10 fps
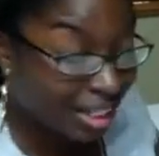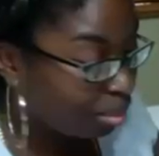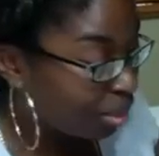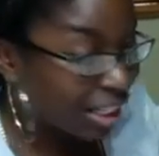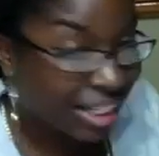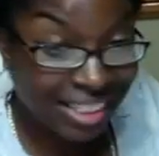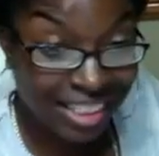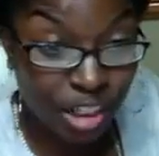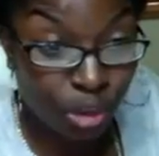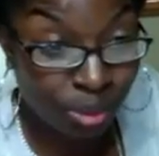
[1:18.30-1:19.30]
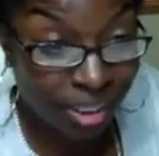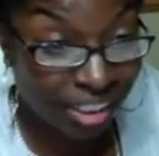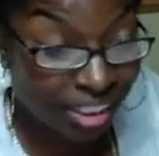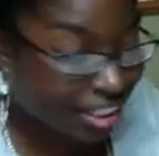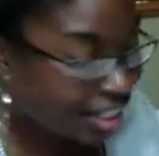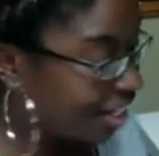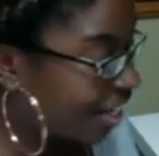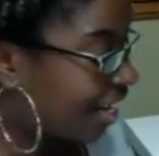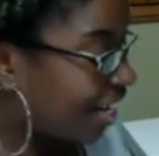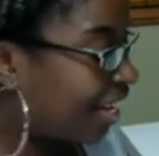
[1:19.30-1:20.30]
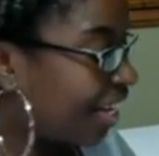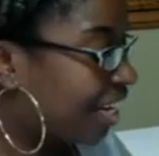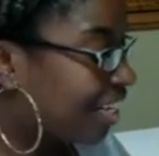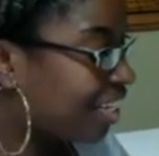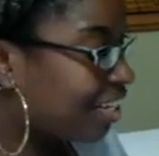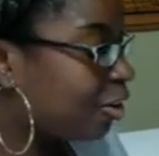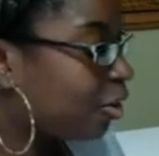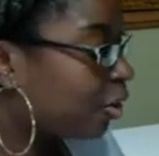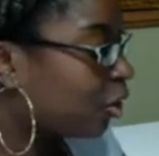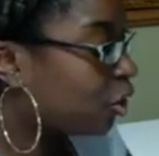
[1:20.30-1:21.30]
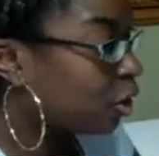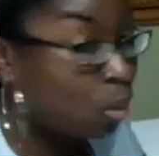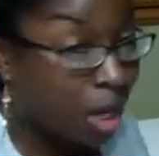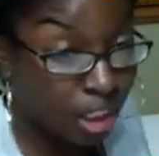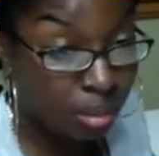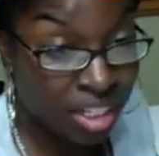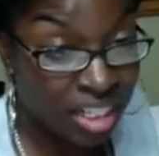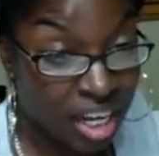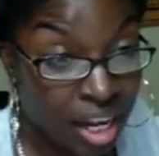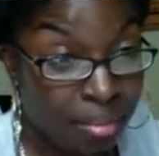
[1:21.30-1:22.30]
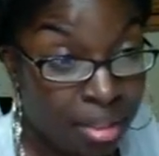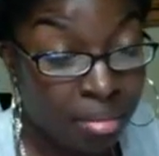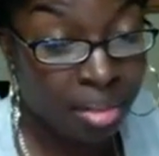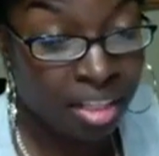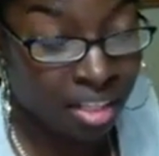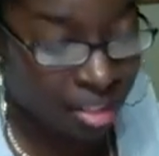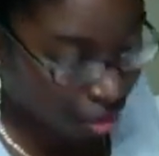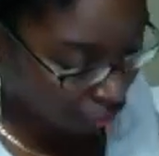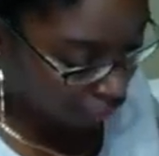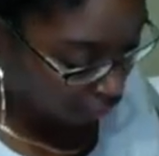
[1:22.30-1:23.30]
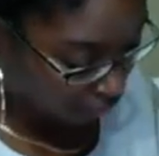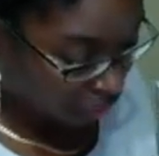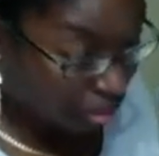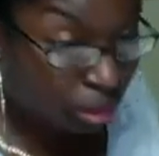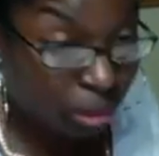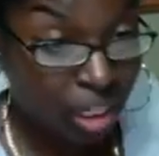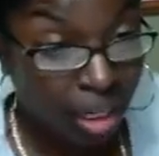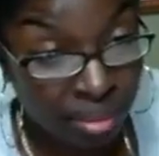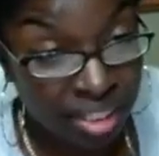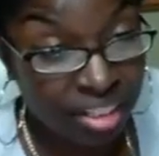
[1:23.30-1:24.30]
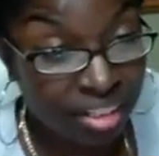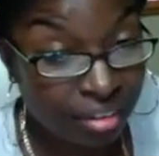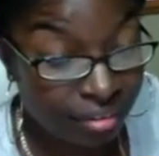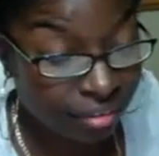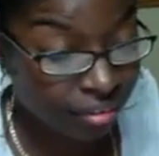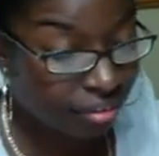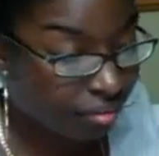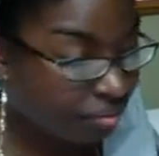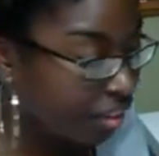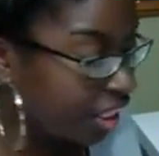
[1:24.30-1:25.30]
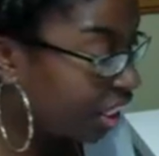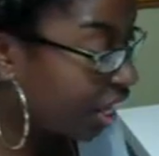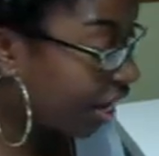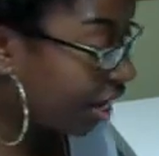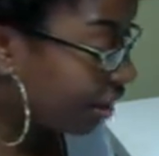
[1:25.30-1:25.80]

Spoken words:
but this is a new book. And so you're going to watch me tab some of the stuff, the most common stuff, live